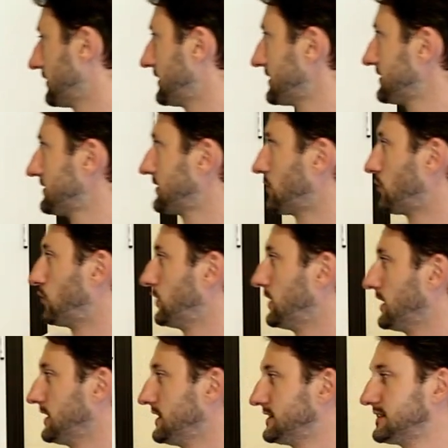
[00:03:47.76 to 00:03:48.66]
So this is a
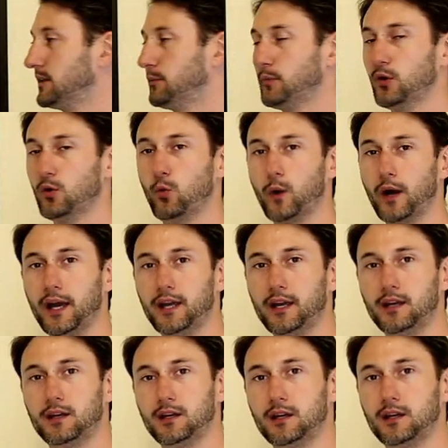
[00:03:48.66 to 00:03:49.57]
really simple
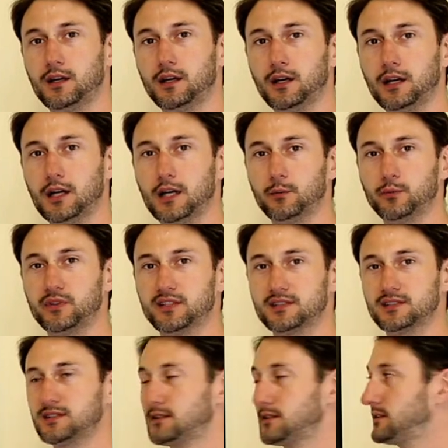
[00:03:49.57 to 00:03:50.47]
way um,
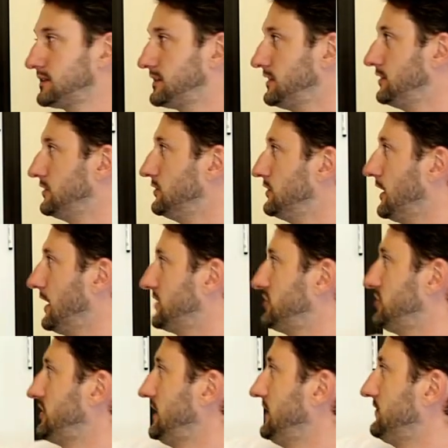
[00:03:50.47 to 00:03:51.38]
to, to
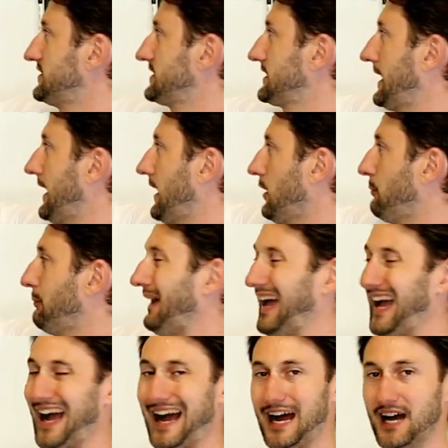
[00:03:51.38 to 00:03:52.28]
achieve scale
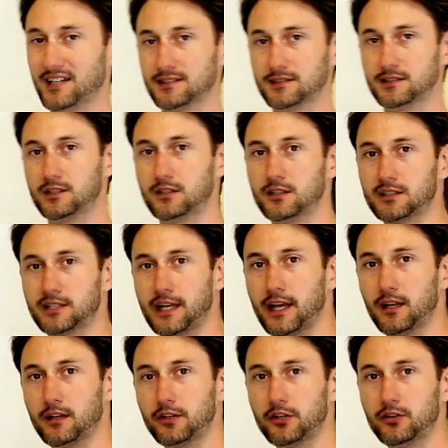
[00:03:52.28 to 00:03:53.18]
past your
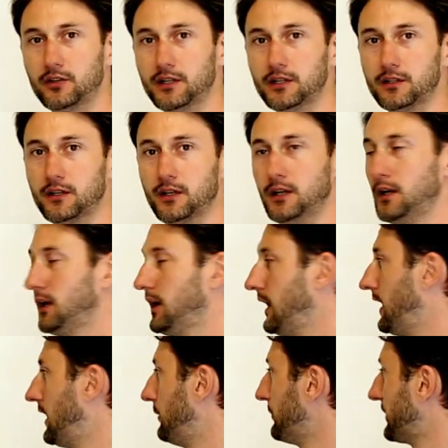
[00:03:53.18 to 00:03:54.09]
scale unit,
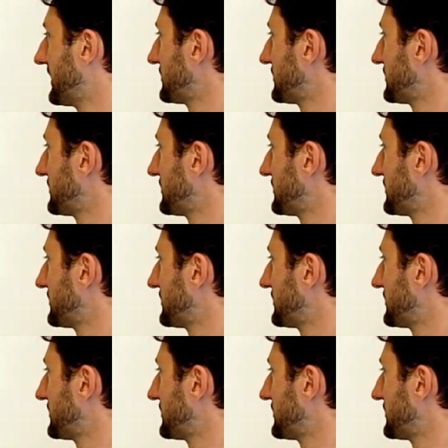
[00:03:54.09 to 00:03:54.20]
um,